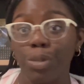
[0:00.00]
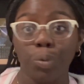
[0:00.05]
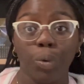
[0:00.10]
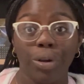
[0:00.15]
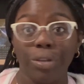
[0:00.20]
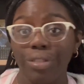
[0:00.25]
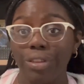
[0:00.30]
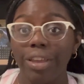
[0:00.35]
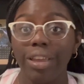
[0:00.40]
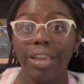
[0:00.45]

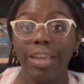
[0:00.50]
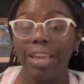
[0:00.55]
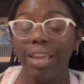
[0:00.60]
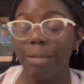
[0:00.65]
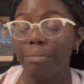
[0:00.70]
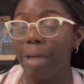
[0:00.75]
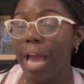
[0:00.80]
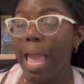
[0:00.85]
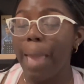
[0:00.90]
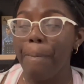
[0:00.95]
worth it, in
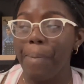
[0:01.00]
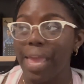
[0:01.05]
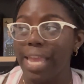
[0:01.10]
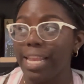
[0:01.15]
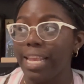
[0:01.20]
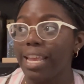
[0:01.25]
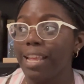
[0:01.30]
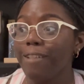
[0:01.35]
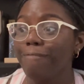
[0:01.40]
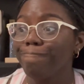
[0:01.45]
my
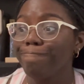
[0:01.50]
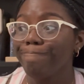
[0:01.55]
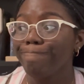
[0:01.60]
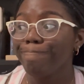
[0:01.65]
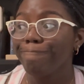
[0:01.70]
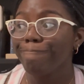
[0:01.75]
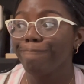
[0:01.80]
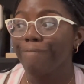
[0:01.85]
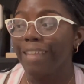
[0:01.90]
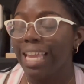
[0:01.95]
opinion.
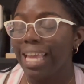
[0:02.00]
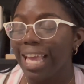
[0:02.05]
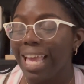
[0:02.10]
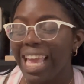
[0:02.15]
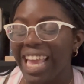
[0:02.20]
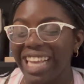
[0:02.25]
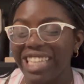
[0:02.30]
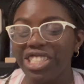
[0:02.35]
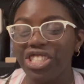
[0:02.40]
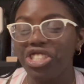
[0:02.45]

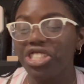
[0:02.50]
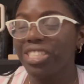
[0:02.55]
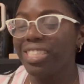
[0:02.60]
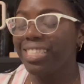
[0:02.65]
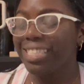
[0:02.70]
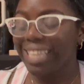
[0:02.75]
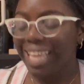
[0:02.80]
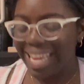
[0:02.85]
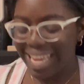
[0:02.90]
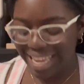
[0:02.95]
It's
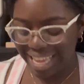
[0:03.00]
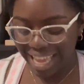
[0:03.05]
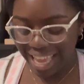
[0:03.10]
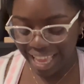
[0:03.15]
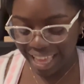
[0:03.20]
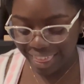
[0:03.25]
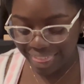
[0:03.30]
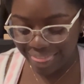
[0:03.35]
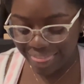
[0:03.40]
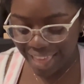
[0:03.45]
just like,
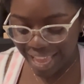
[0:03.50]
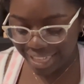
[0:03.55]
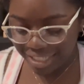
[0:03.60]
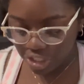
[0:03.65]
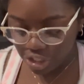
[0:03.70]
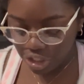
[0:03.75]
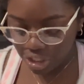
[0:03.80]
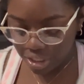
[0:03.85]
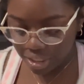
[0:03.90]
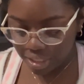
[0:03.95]

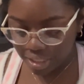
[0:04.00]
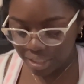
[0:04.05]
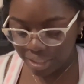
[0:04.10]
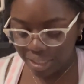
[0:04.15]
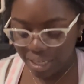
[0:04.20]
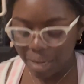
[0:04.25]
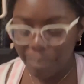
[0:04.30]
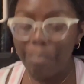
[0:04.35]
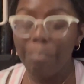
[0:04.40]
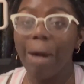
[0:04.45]
that's just
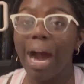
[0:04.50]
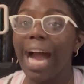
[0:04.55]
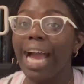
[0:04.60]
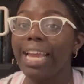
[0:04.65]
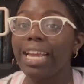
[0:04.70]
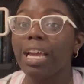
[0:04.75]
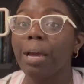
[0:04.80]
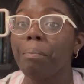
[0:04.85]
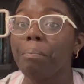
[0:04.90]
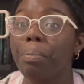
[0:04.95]
my
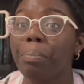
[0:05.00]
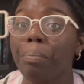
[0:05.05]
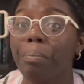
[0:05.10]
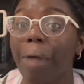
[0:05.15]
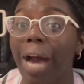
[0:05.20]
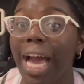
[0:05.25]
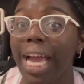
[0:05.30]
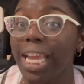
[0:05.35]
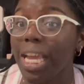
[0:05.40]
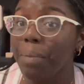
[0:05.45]

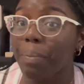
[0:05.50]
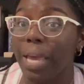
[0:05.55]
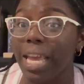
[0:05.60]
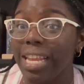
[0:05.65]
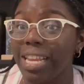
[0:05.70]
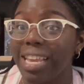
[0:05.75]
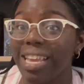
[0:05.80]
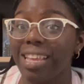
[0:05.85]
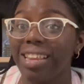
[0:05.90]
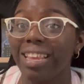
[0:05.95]

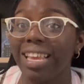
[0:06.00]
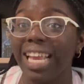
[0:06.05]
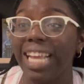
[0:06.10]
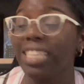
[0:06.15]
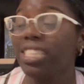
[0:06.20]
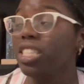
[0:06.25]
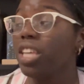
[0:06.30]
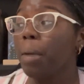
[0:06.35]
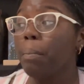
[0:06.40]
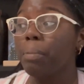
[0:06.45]
opinion.
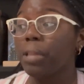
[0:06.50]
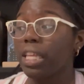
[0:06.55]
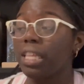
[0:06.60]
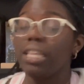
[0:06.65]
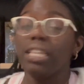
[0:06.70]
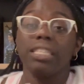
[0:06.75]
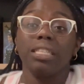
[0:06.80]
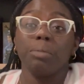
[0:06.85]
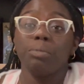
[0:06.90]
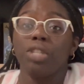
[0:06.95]
It's
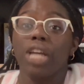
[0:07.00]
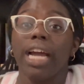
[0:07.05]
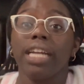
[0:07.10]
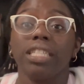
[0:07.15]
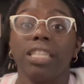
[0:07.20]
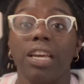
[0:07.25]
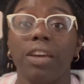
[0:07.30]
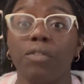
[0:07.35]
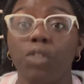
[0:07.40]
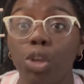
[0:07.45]
completely
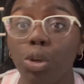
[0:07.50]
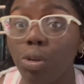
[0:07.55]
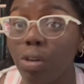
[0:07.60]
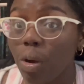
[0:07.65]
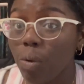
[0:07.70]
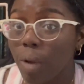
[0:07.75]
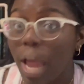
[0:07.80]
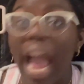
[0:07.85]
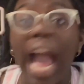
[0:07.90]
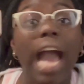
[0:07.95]
subjective. You
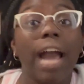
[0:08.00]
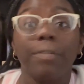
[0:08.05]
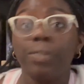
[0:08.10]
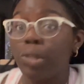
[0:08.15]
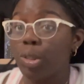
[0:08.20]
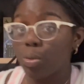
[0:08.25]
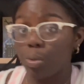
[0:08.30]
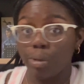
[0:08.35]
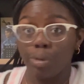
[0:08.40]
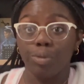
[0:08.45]
don't have
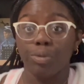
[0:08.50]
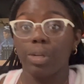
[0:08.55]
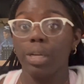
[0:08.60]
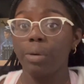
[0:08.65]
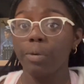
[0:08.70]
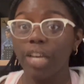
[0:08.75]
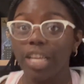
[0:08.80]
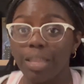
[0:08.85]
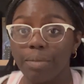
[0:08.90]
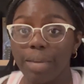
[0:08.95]
to agree
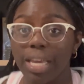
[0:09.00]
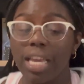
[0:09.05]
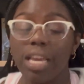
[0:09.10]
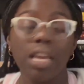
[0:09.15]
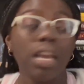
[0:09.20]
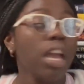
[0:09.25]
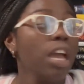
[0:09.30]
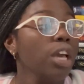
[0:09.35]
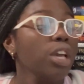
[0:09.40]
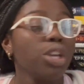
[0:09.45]
with me.
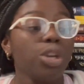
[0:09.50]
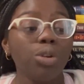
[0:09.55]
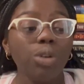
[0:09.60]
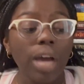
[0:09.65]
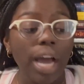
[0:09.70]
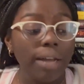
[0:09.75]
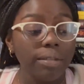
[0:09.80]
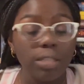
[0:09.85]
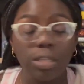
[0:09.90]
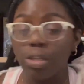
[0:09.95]
You don't
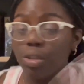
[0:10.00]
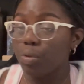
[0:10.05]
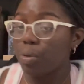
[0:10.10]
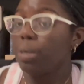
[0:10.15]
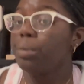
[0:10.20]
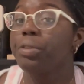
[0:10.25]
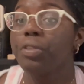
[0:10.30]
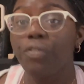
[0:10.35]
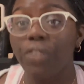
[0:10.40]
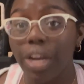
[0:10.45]
have to agree
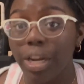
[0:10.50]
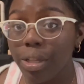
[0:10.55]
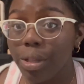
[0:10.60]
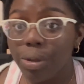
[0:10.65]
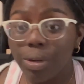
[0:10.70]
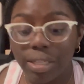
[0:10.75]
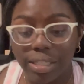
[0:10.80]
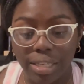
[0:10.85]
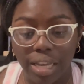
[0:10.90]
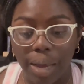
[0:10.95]
with
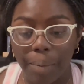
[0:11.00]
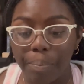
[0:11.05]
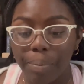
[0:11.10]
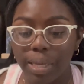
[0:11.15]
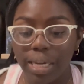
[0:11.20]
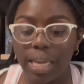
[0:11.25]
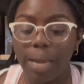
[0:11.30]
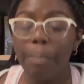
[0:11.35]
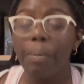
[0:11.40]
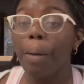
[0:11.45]
FairyLoot as a
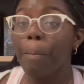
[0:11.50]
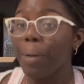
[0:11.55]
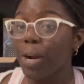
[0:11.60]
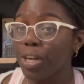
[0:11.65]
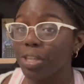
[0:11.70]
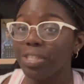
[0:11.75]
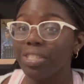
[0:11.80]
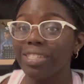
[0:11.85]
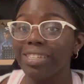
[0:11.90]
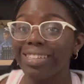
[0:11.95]
company, but
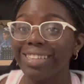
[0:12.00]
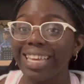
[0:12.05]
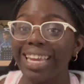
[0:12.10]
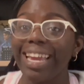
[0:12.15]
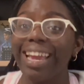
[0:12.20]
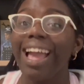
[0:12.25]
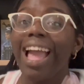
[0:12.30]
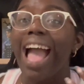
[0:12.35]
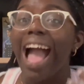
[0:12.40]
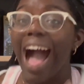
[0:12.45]

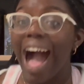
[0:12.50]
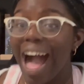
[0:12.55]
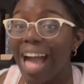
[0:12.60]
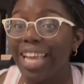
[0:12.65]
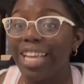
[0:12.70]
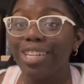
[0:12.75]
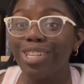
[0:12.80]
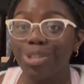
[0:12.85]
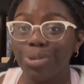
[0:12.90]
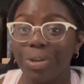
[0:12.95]
personally, I
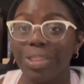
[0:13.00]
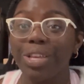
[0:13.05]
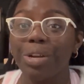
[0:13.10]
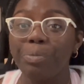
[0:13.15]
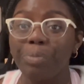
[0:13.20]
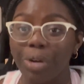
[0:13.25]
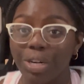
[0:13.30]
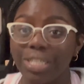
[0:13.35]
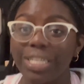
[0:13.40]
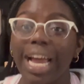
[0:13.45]
enjoy their
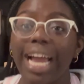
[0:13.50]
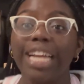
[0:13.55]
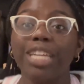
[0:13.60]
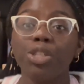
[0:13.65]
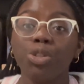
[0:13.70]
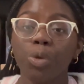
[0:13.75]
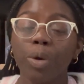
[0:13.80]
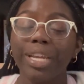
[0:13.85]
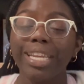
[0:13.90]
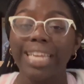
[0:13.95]
books. I
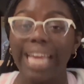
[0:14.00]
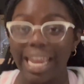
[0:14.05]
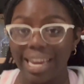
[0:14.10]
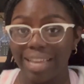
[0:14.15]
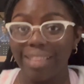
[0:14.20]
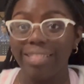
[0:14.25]
enjoy getting